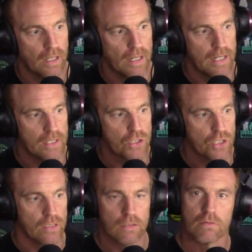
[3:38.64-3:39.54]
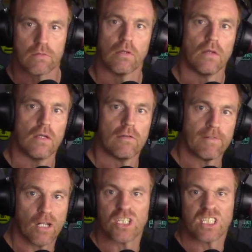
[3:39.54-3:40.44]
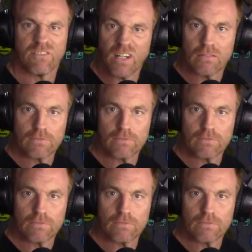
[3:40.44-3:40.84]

ancient philosopher,